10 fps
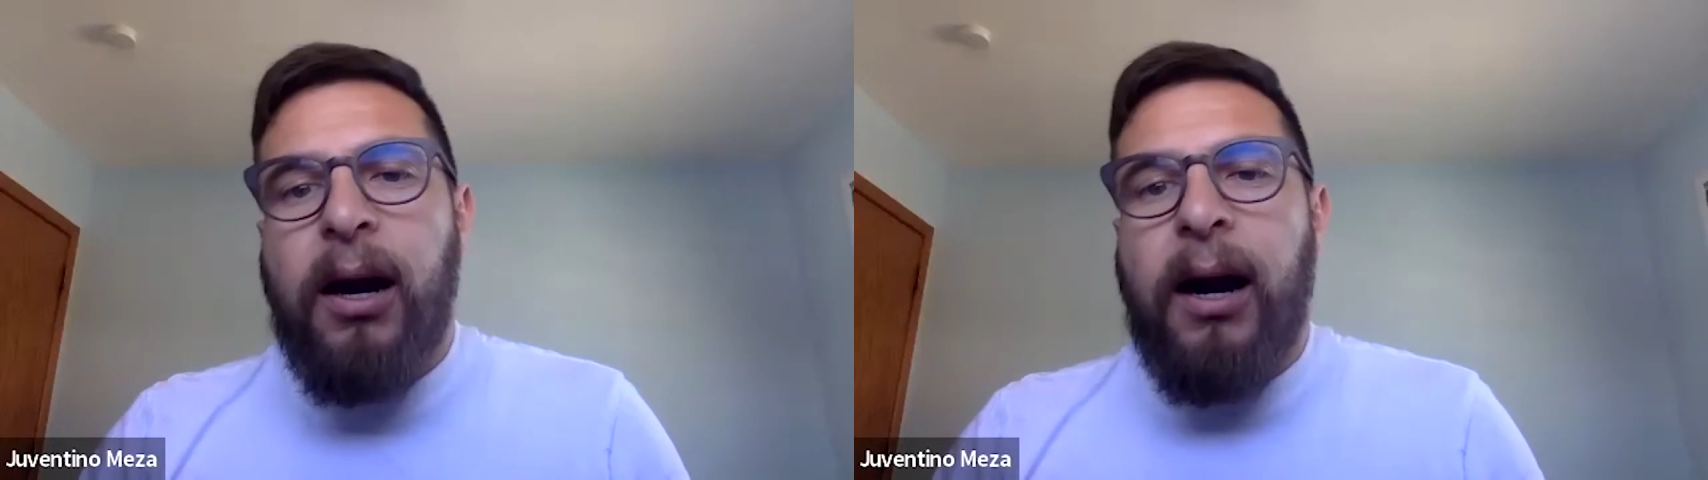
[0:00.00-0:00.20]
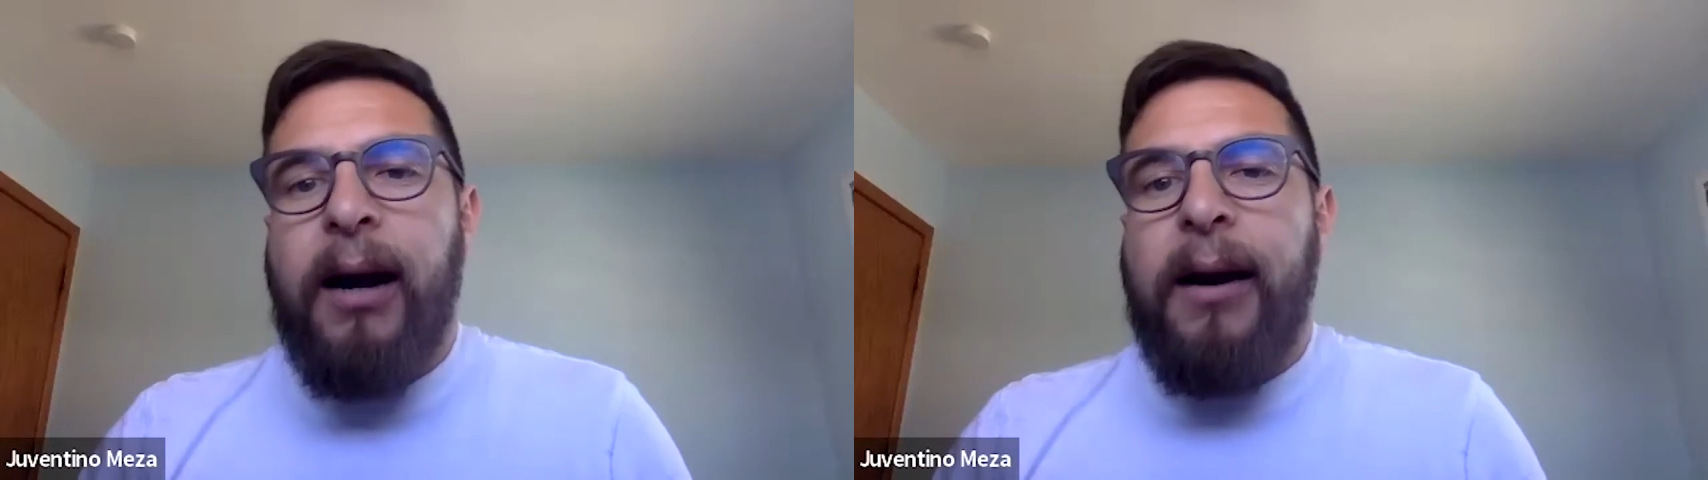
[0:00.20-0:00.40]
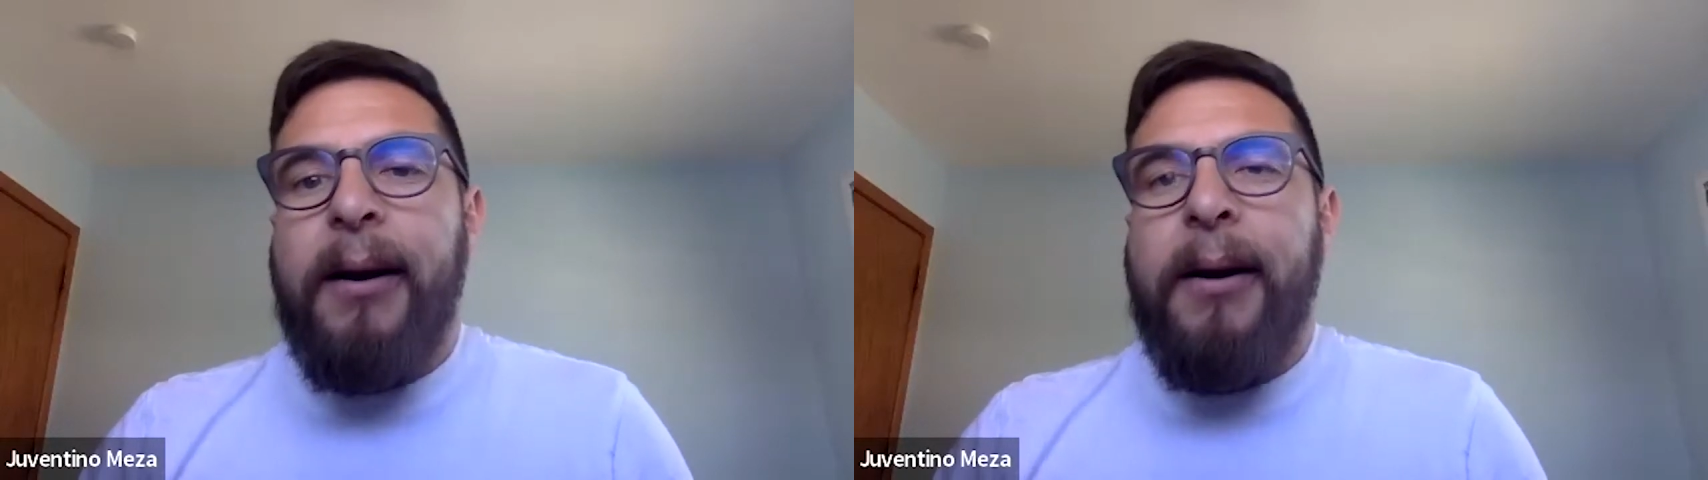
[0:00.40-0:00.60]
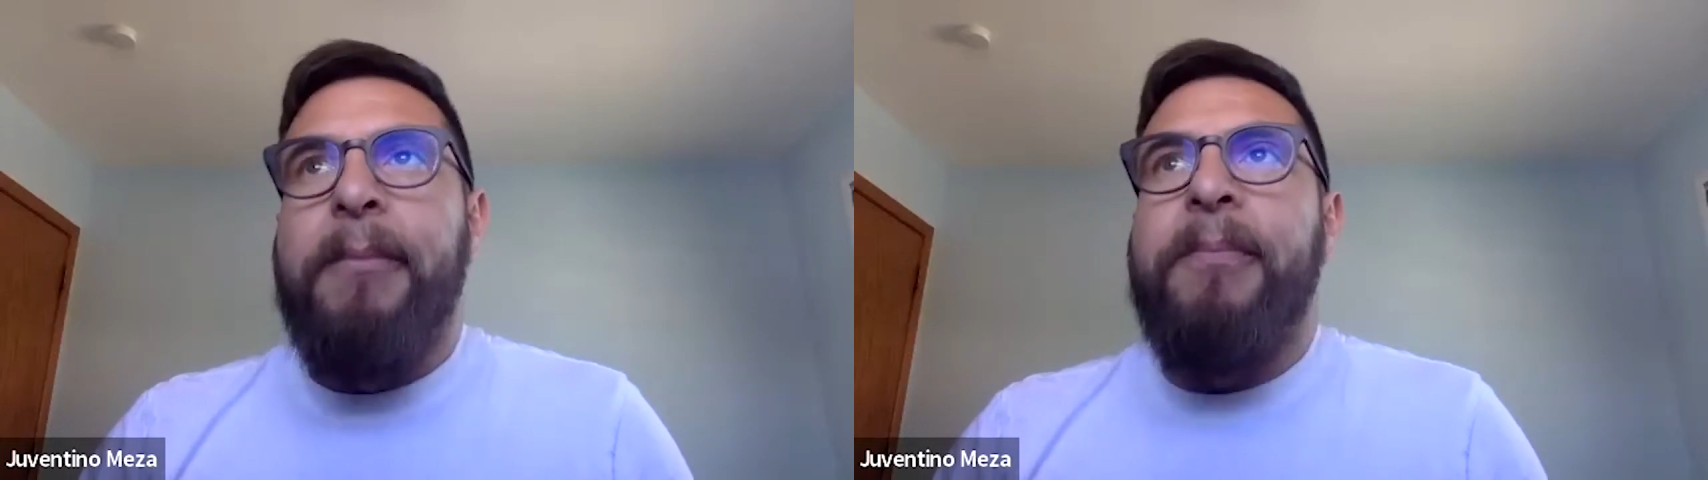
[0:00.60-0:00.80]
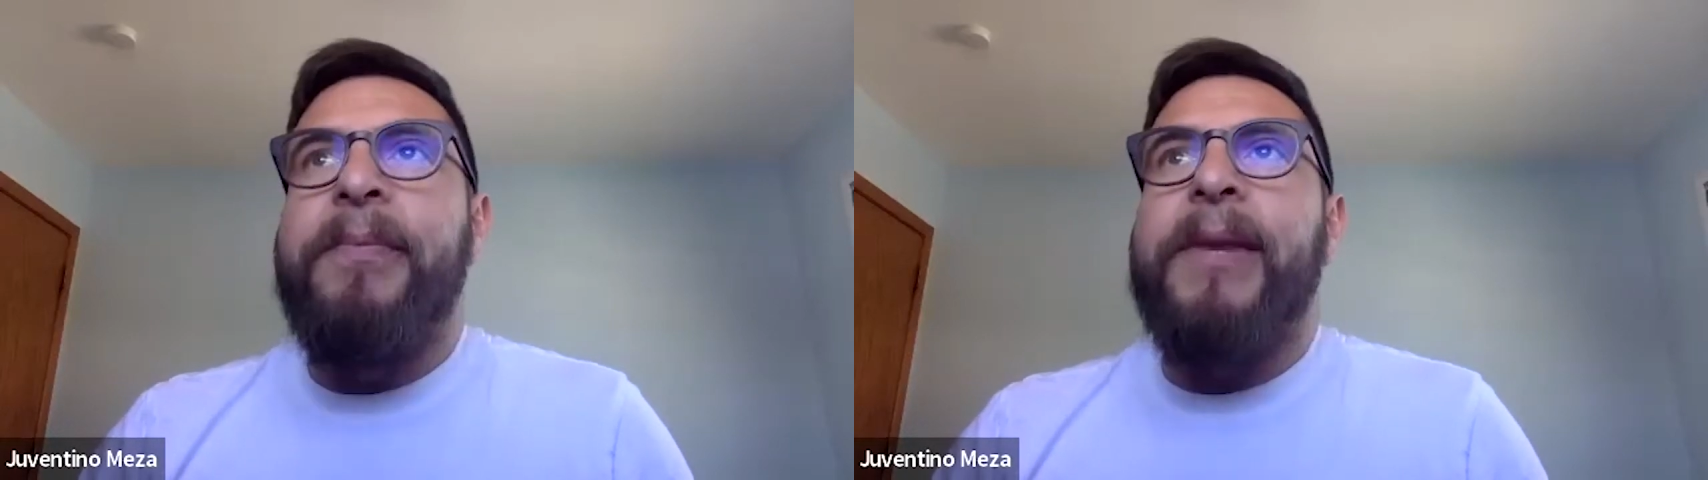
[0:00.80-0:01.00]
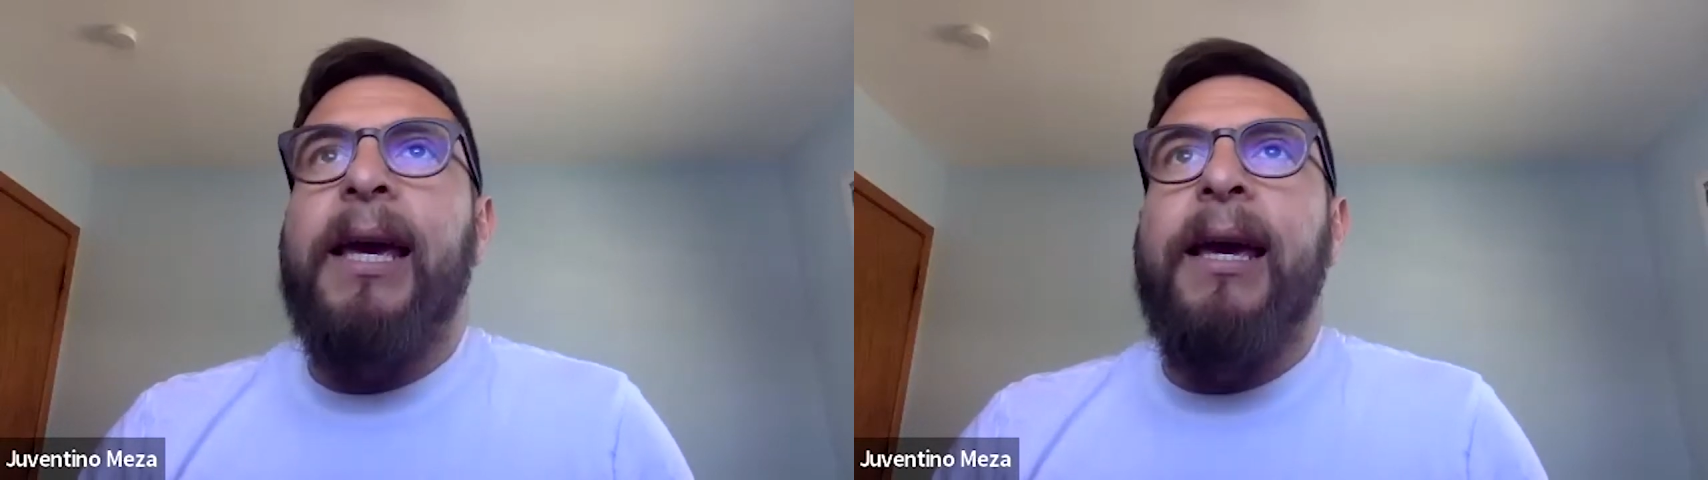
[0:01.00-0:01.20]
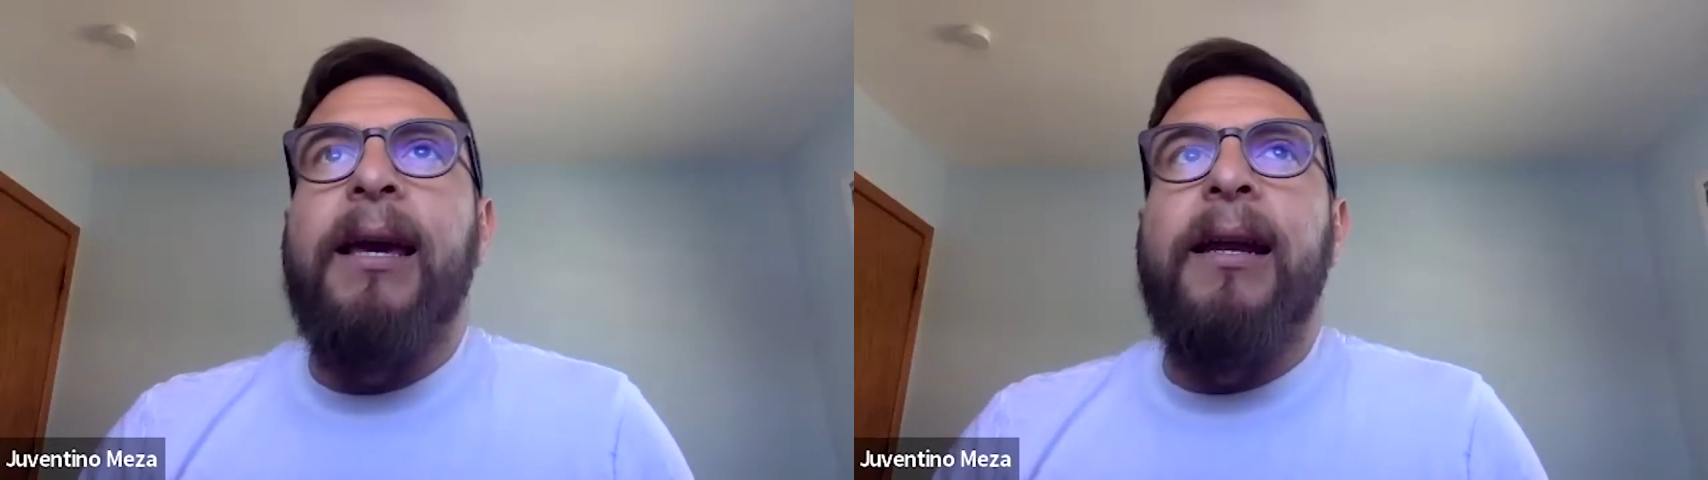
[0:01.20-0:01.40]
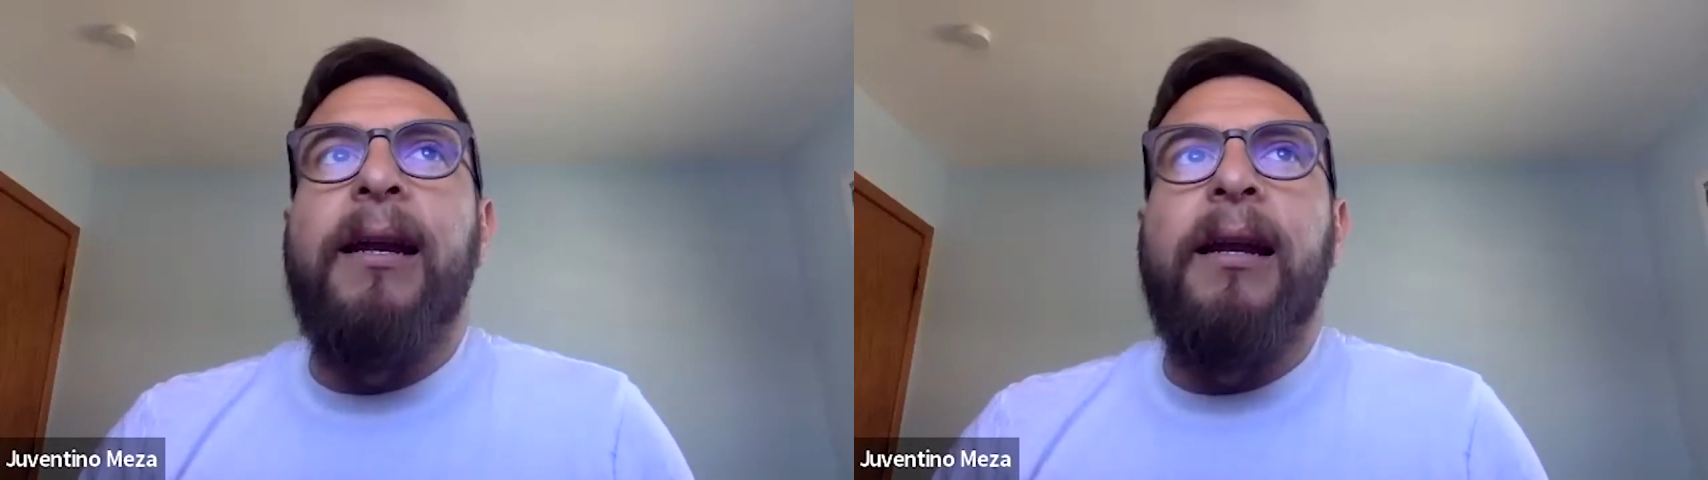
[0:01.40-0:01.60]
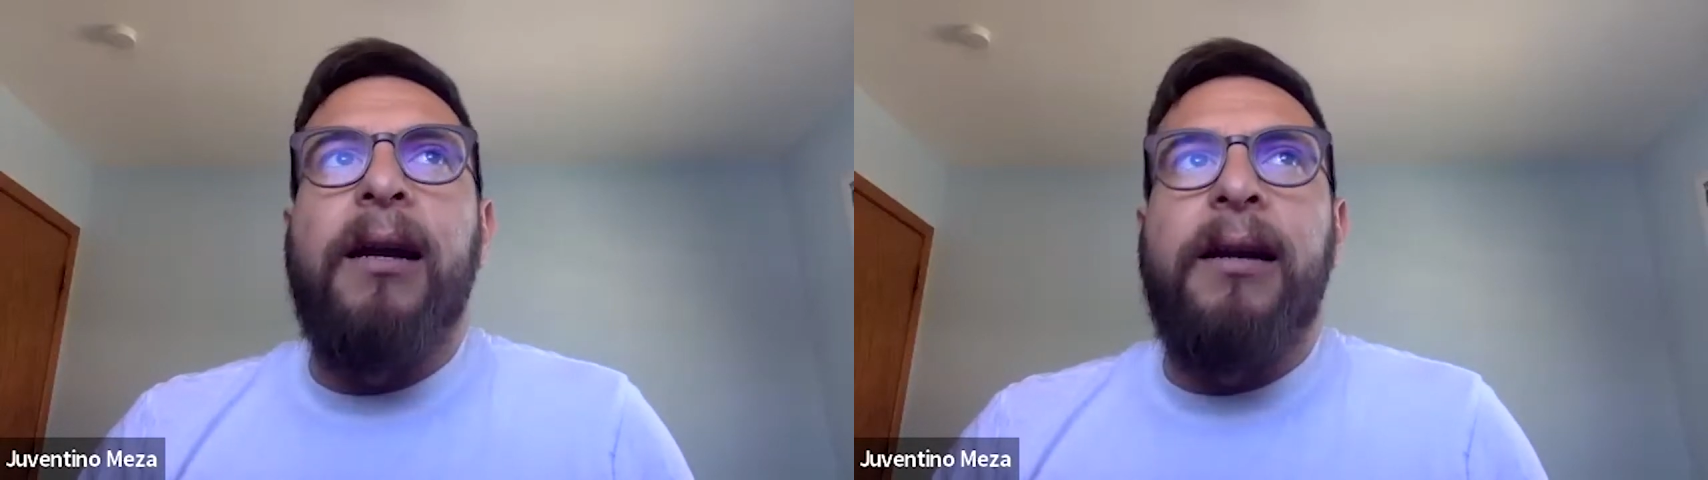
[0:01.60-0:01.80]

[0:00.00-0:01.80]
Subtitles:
and